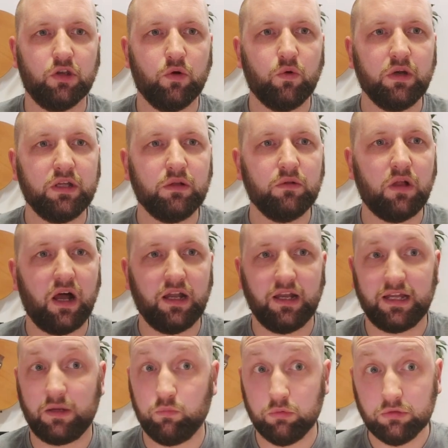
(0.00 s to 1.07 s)
an oil. I
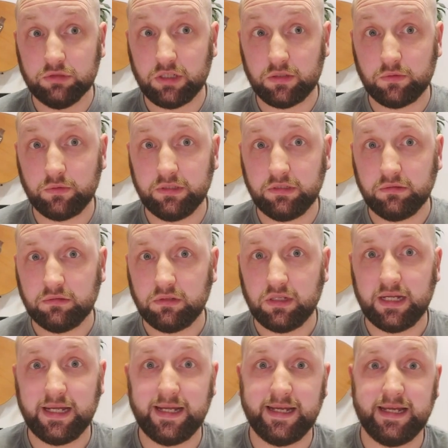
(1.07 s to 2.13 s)
like walnut oil,
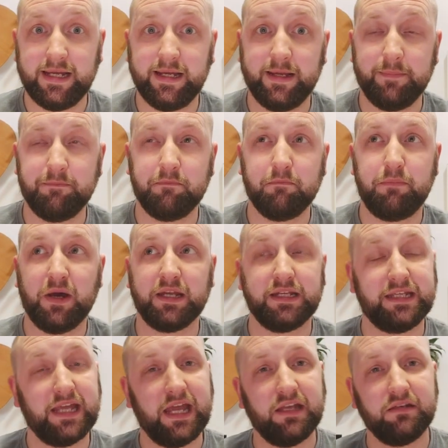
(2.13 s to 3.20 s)
um, but
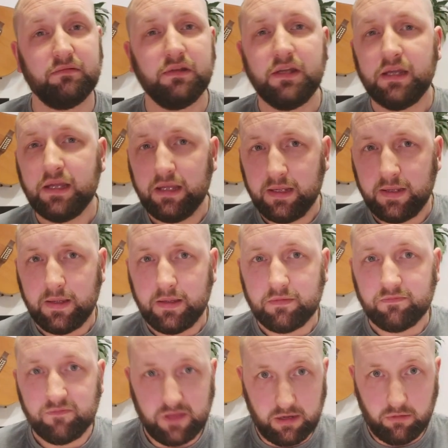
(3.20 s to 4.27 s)
again,
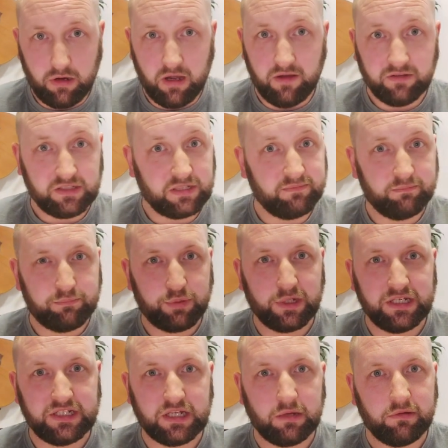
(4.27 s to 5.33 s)
there are some
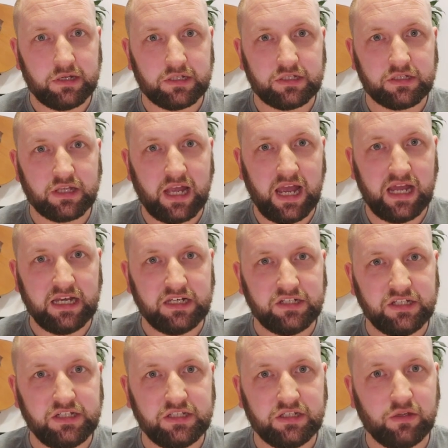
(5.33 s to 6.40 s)
pretty serious
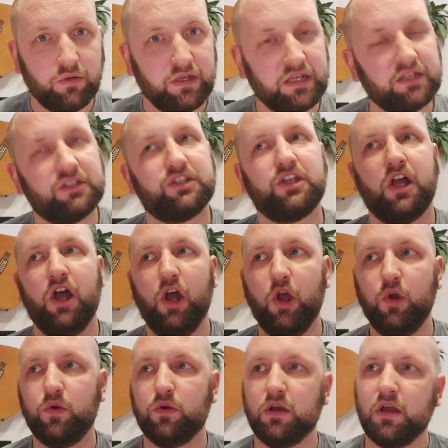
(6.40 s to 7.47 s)
allergies to it.
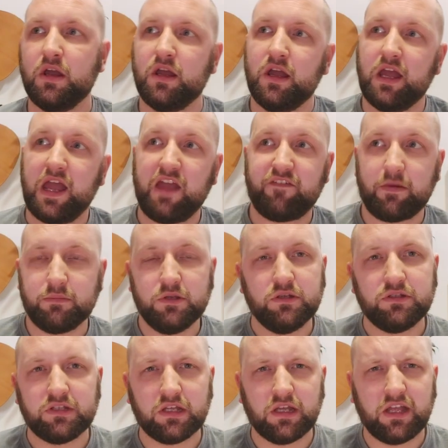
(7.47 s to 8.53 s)
So if I'm
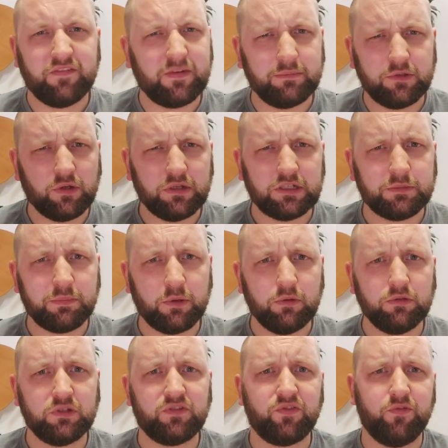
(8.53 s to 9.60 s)
using if I'm doing
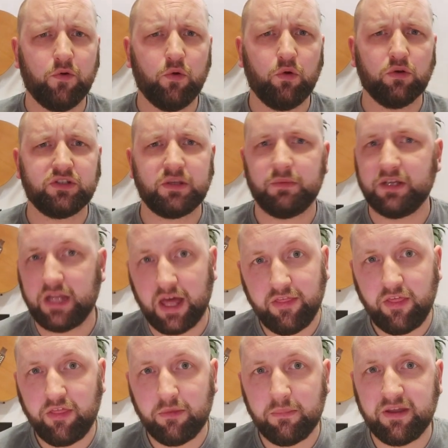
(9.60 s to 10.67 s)
spoons for someone
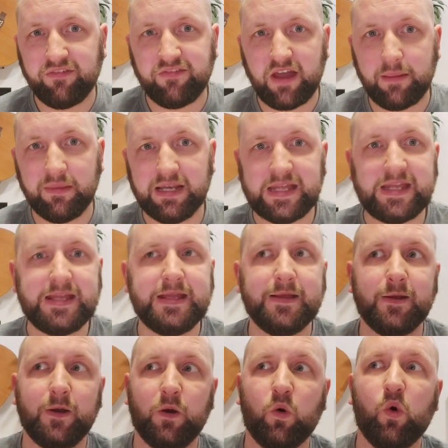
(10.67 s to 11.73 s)
other than my family
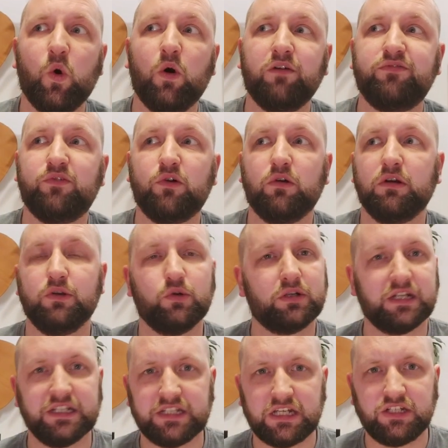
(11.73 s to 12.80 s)
or for an
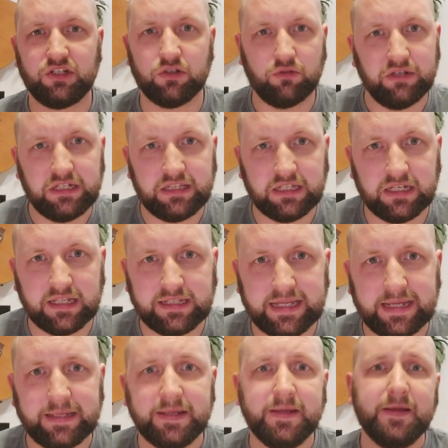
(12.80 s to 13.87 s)
organization or anything like
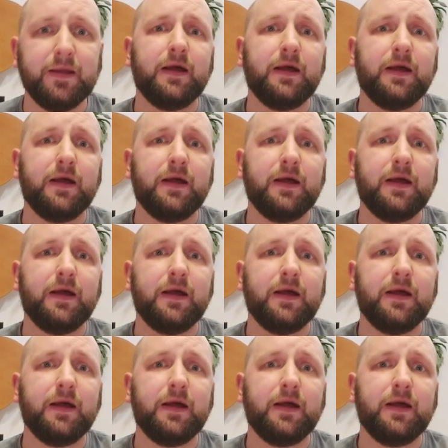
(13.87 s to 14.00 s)
that,